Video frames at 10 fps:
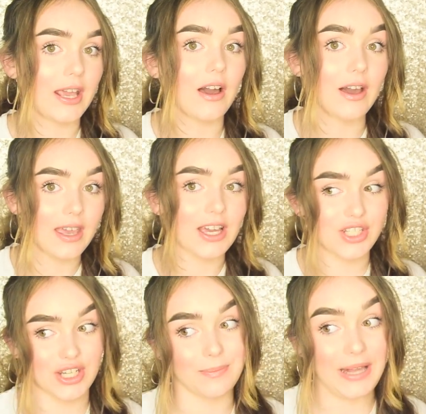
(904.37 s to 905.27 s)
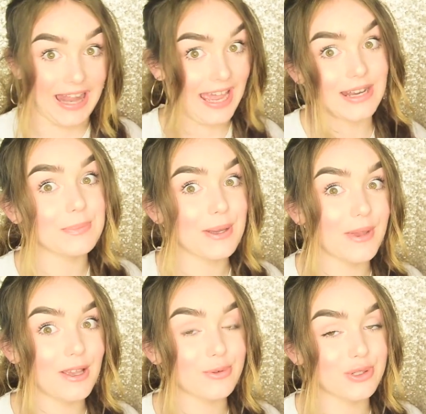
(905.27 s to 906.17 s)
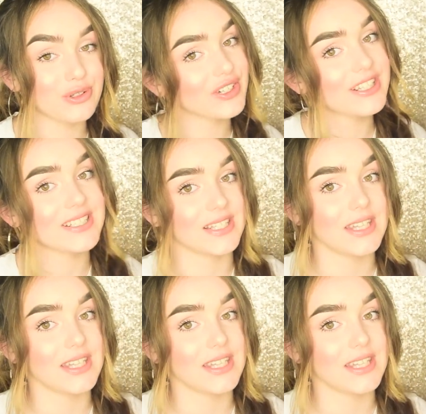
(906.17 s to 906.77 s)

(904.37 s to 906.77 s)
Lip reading: Like, I actually plan my makeup tutorials,